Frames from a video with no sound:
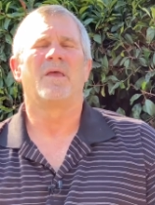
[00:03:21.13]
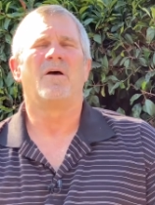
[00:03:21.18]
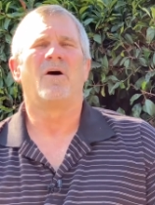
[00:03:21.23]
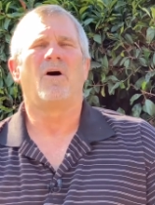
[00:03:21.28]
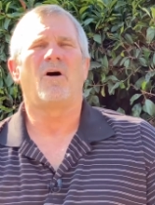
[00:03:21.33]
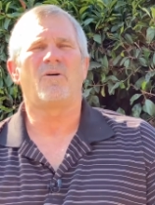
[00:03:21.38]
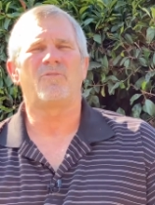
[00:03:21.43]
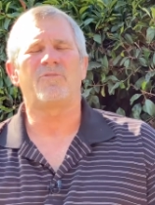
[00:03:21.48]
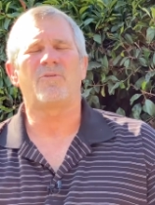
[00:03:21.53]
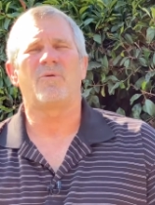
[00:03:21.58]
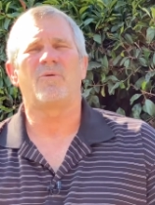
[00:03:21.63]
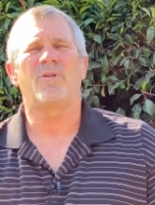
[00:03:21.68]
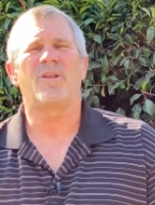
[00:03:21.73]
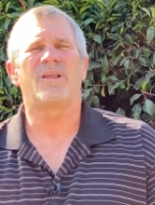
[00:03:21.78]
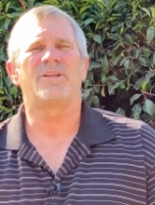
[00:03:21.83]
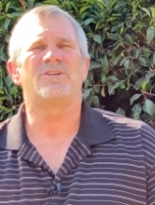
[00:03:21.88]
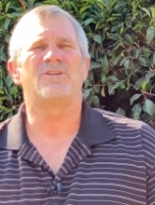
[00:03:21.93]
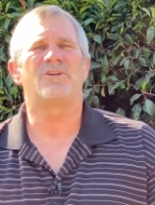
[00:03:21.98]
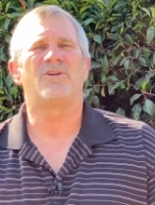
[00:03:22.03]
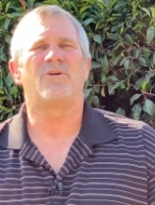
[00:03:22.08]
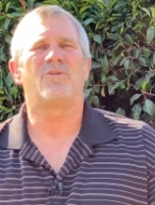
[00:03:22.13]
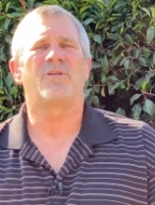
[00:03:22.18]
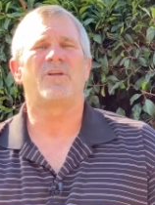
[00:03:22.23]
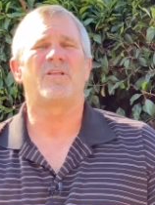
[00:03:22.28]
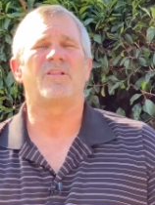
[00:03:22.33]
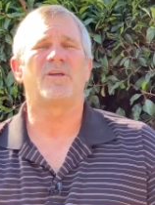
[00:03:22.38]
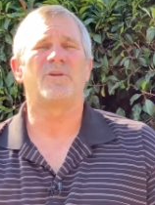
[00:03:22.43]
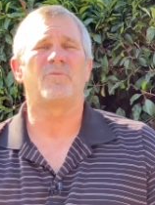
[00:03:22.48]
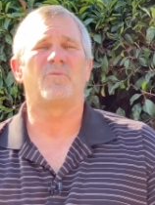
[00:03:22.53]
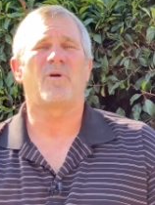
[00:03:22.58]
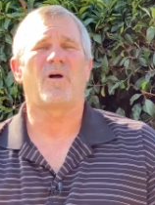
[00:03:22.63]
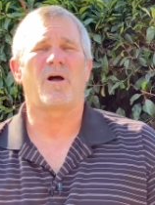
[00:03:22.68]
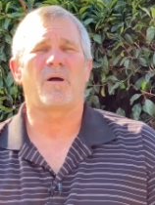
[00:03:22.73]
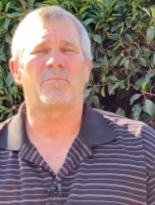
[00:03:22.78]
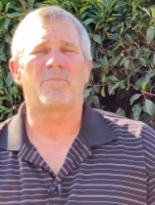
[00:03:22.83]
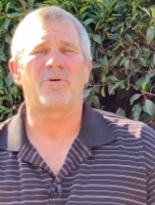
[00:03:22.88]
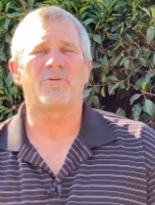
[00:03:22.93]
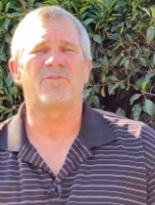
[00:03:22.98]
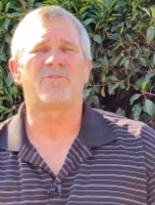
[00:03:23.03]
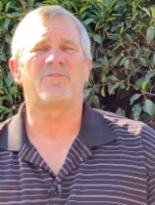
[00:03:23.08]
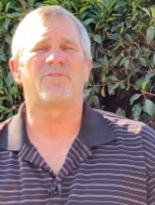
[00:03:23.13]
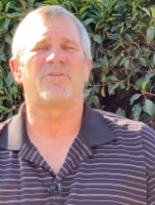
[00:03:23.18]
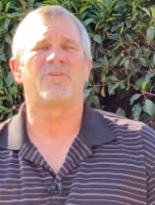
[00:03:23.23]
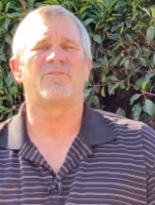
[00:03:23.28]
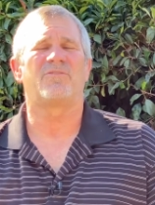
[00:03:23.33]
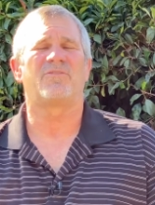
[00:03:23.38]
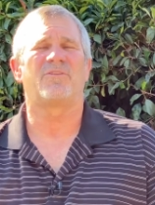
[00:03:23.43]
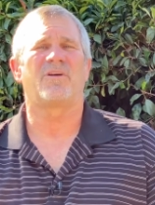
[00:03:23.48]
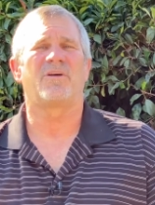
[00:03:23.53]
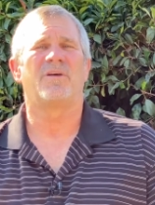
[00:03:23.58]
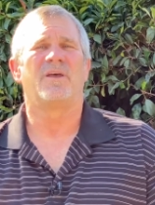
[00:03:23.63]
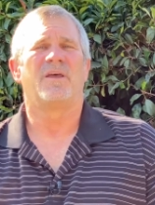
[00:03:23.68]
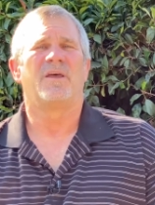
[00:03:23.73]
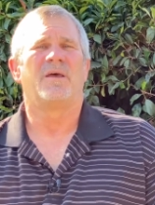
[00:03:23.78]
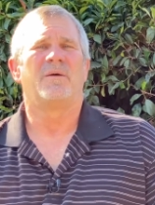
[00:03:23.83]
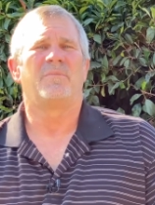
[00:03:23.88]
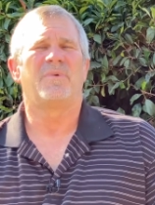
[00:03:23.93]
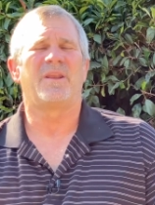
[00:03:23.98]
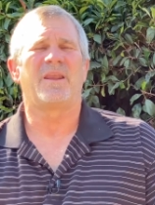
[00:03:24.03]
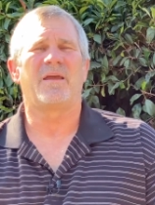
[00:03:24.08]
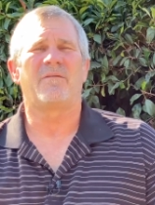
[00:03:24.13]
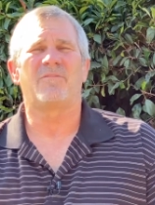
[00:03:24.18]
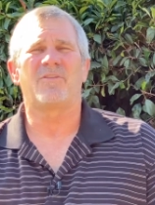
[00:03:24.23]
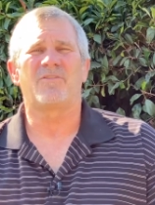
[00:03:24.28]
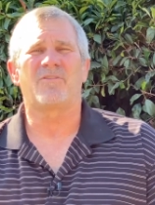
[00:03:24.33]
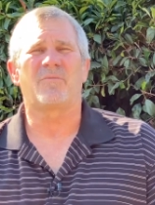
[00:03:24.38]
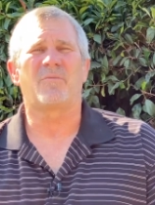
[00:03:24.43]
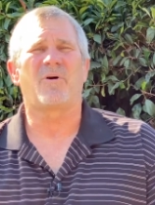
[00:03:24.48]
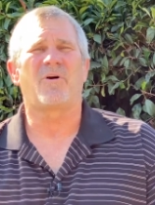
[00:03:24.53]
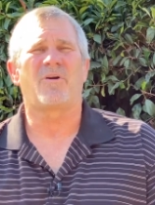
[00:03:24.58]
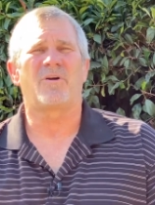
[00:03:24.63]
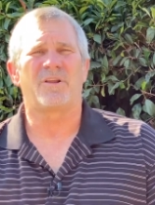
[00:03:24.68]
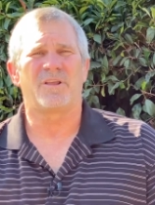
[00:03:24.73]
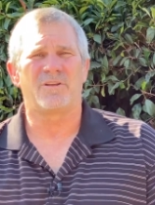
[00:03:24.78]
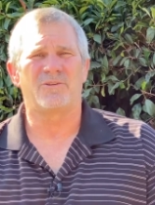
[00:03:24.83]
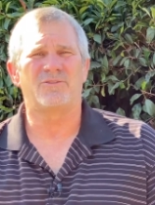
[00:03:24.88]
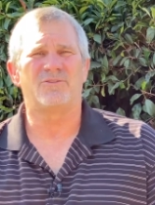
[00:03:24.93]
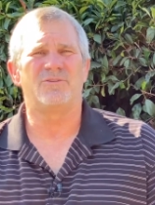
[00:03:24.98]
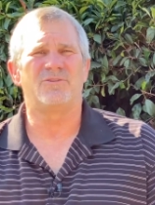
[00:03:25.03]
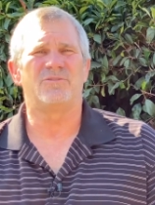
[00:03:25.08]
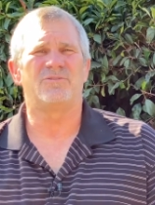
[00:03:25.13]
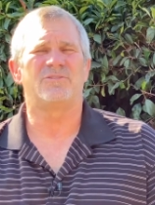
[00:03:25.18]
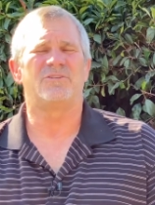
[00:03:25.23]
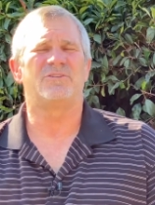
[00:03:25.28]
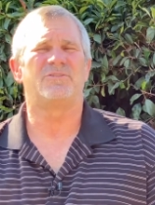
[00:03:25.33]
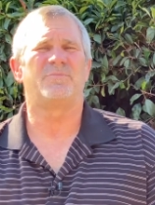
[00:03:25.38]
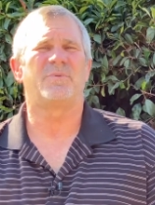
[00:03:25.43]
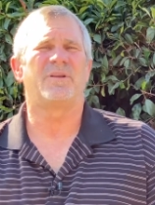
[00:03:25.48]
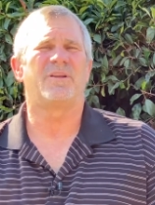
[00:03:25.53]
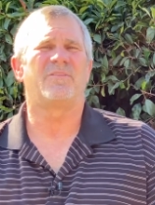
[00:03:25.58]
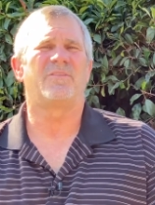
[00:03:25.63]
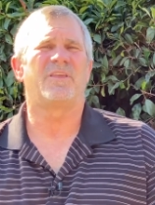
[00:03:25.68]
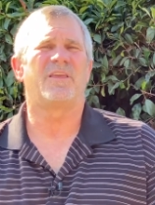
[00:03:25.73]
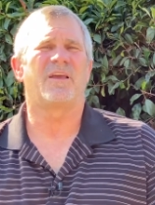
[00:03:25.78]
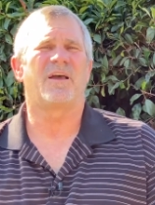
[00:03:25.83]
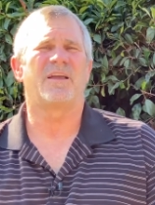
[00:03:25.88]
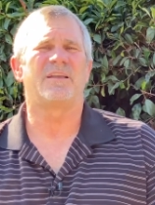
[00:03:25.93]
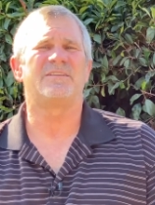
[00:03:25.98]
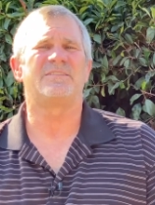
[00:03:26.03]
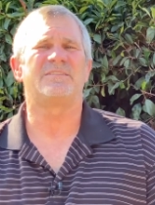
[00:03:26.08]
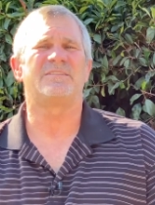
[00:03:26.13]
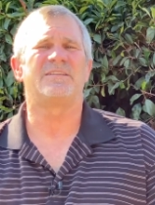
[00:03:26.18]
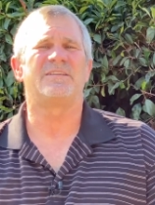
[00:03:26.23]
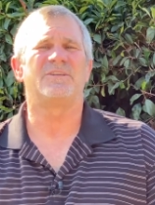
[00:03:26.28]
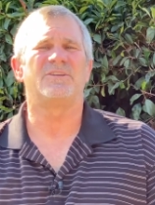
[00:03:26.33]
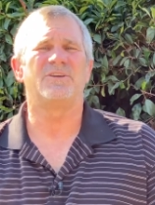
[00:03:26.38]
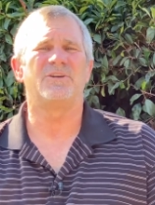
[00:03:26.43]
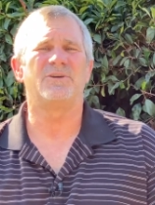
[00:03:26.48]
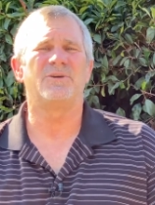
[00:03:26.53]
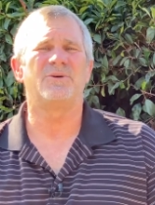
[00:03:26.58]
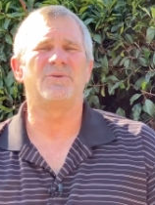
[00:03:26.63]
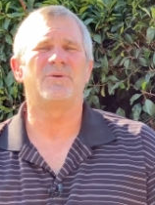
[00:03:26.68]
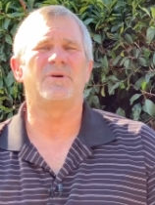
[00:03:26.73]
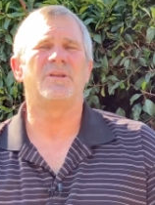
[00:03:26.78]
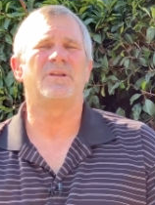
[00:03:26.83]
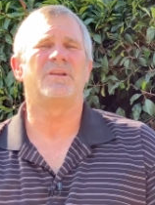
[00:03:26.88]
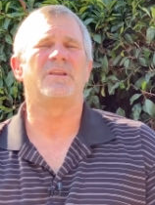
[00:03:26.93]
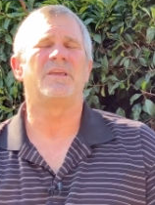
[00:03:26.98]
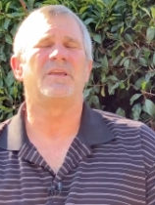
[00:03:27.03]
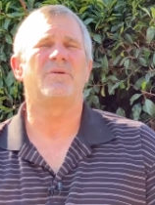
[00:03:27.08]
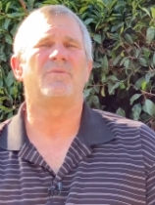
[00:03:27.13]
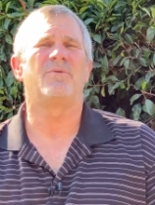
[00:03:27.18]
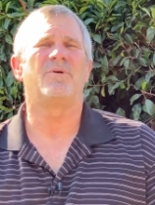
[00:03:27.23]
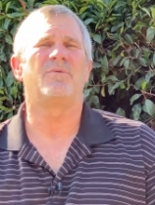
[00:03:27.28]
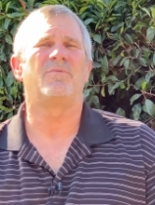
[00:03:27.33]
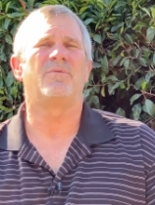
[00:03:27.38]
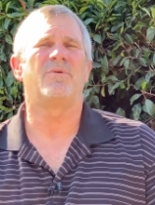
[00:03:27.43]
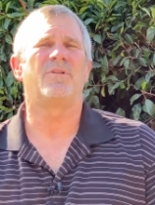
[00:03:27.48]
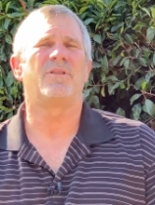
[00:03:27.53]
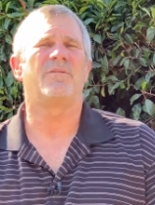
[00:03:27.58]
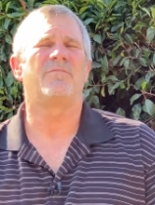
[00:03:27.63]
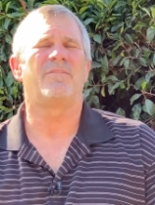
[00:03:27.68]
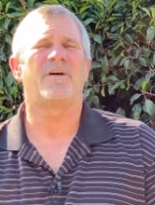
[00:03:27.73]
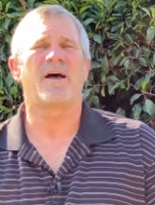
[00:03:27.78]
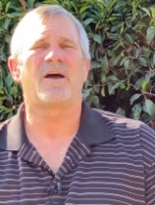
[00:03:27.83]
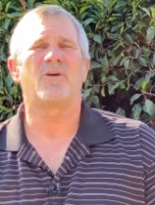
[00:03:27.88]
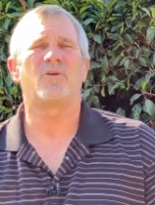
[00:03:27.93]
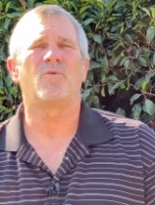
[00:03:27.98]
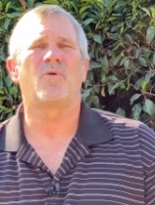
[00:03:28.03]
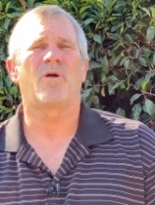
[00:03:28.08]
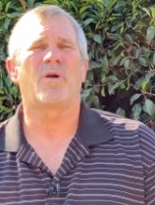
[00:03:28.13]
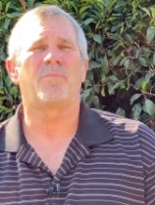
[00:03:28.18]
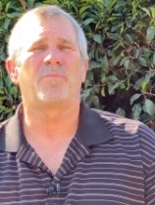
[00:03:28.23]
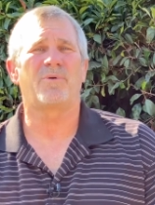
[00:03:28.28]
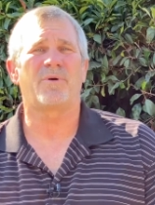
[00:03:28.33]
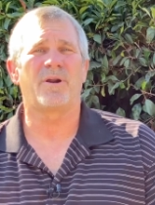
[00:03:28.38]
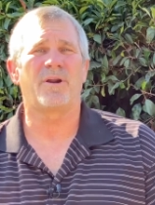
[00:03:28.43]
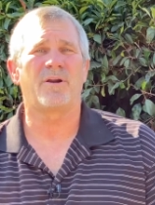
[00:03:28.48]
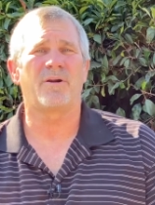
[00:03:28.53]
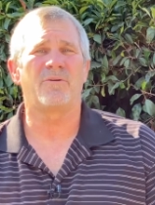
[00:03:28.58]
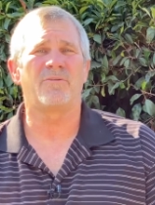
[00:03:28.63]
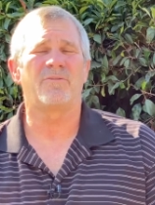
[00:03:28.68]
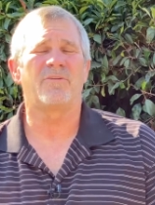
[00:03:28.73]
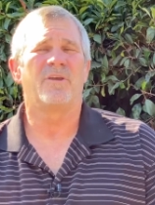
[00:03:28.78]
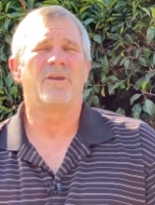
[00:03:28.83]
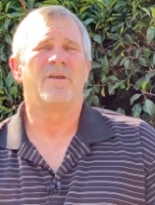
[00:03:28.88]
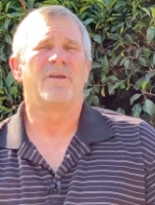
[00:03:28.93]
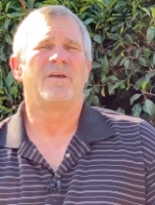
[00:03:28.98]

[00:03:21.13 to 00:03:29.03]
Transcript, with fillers: Also, I want to let you know that Glenn Roberts has uh, been having some heart issues. He's been in the ICU and he would really value our prayers.